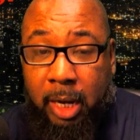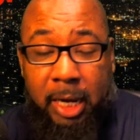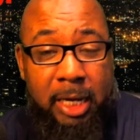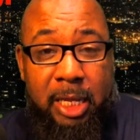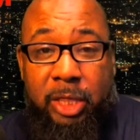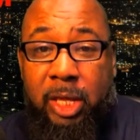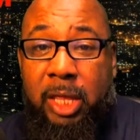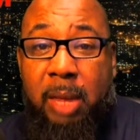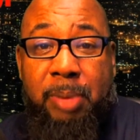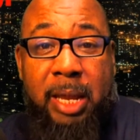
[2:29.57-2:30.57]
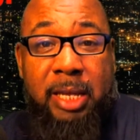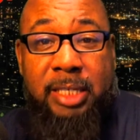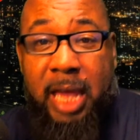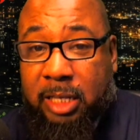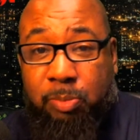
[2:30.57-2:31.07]
and either they paid
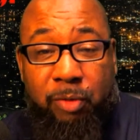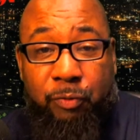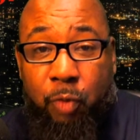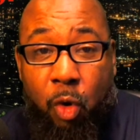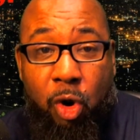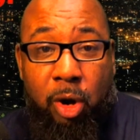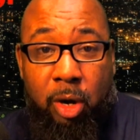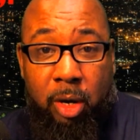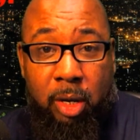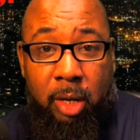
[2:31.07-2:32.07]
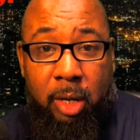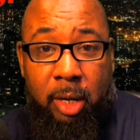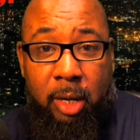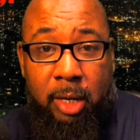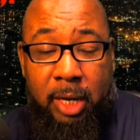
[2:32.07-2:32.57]
tax before
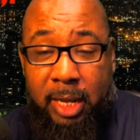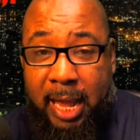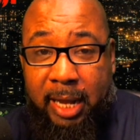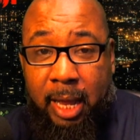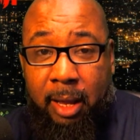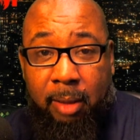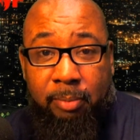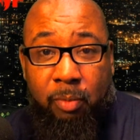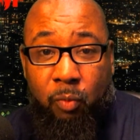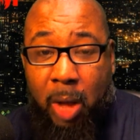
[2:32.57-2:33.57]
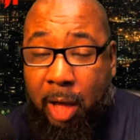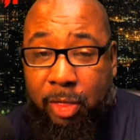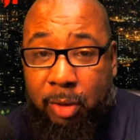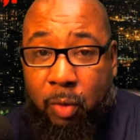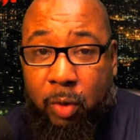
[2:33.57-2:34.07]
they got um, while
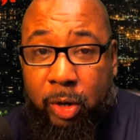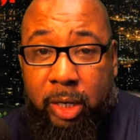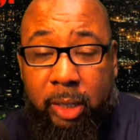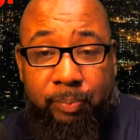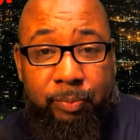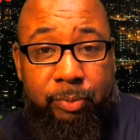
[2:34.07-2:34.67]
they were working,